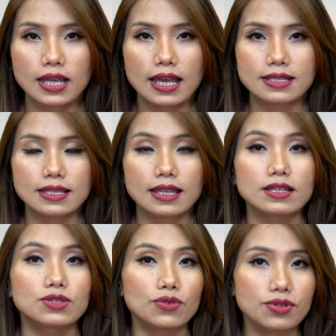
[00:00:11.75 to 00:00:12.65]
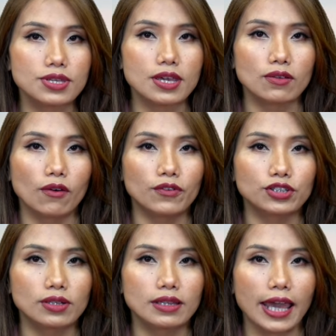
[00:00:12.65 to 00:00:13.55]
as an associate
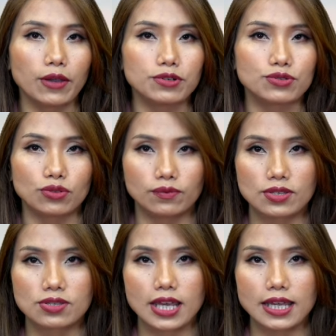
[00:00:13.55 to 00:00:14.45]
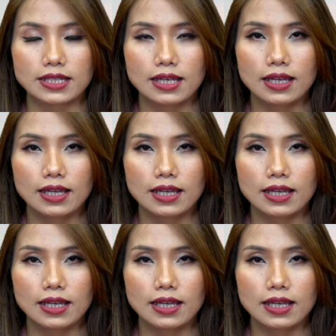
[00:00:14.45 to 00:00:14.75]
official language of the state.